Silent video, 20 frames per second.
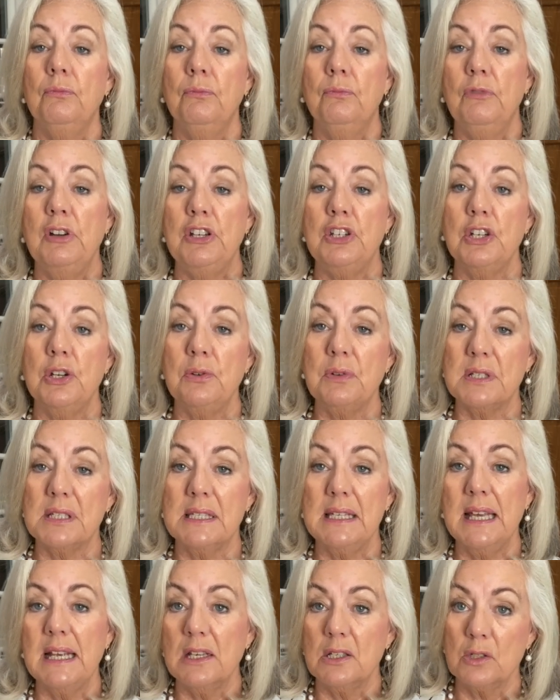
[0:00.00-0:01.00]
reduced
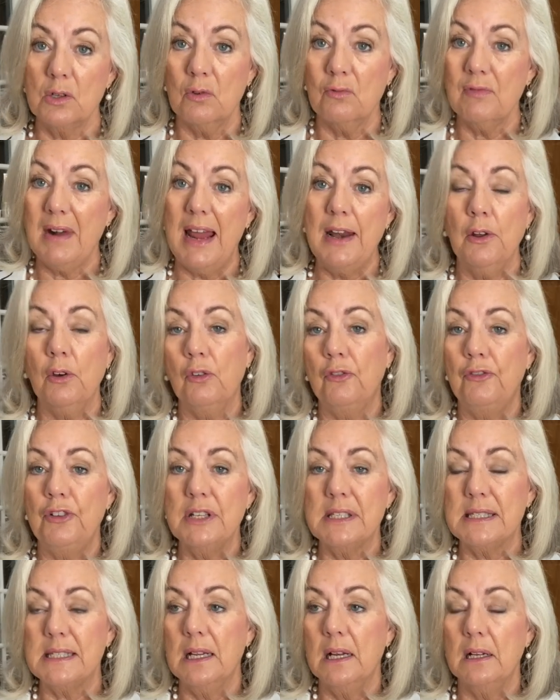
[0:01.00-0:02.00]
things or ran
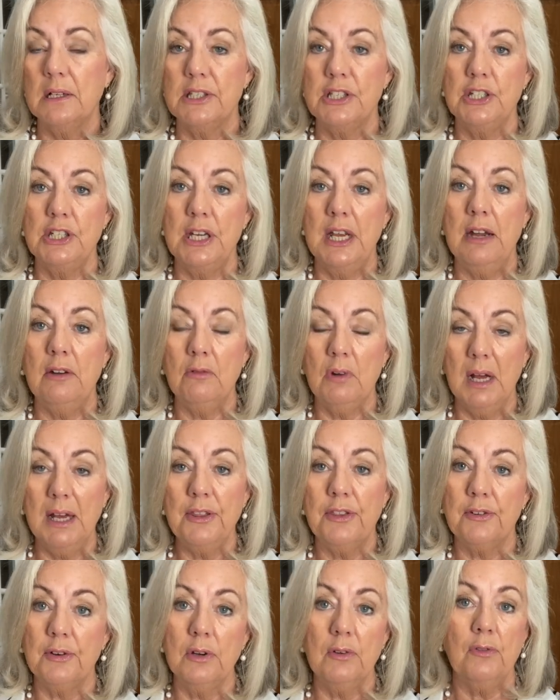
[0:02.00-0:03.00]
offers last year, right
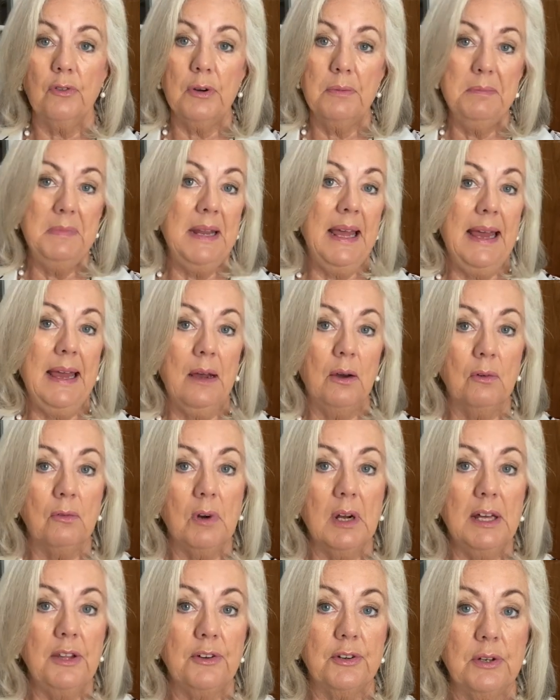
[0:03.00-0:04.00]
through from now,
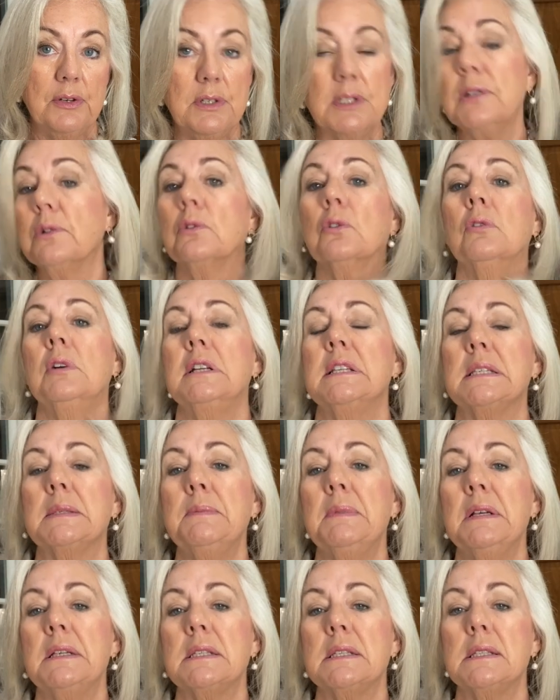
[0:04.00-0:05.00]
right through till
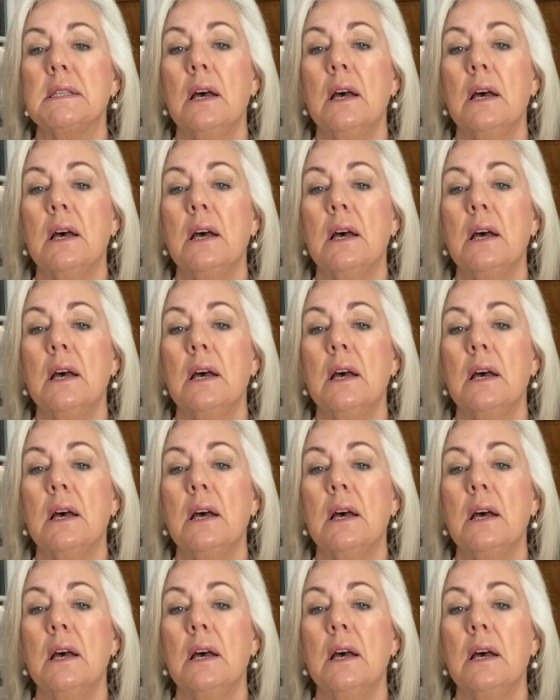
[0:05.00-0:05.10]
Christmas.